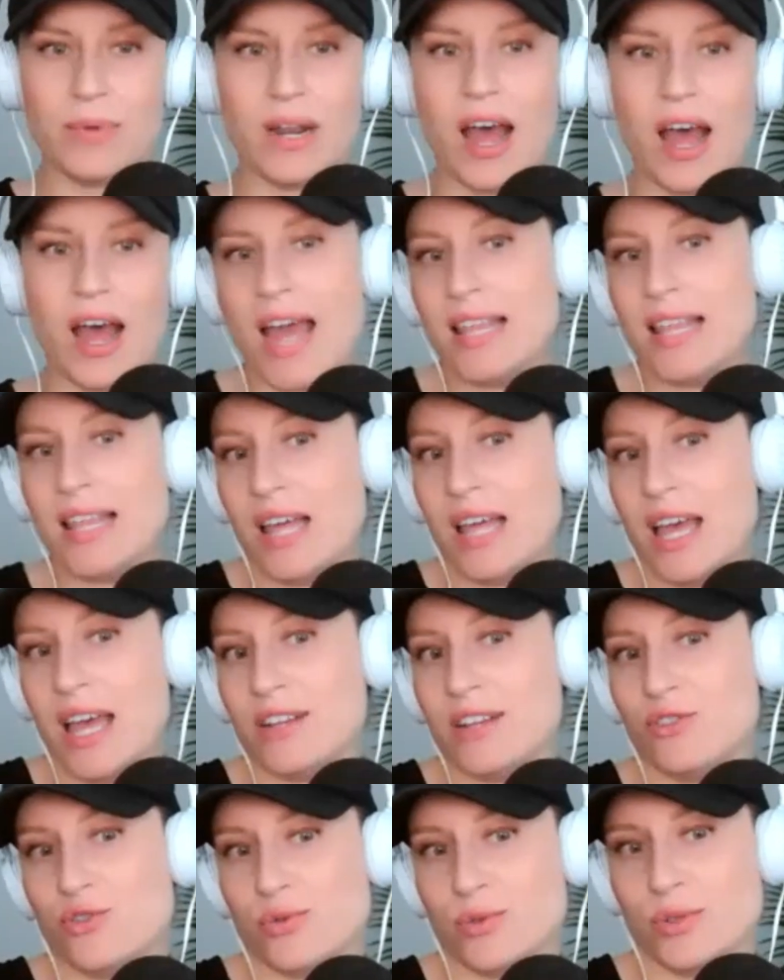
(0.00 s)
but I
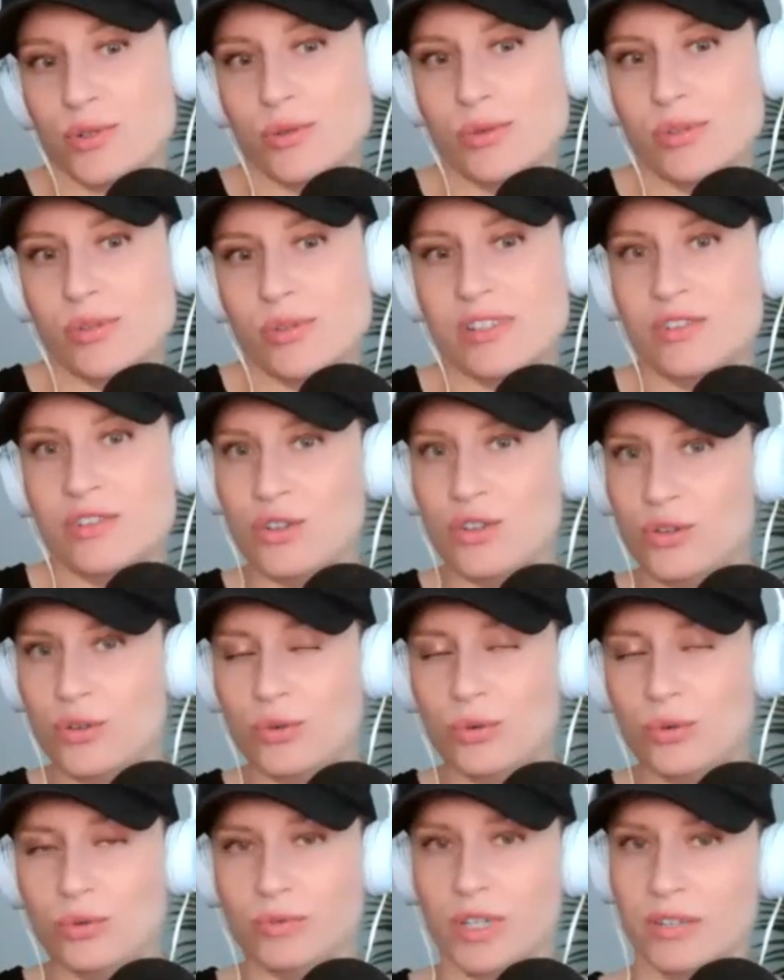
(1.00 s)
like Drew's new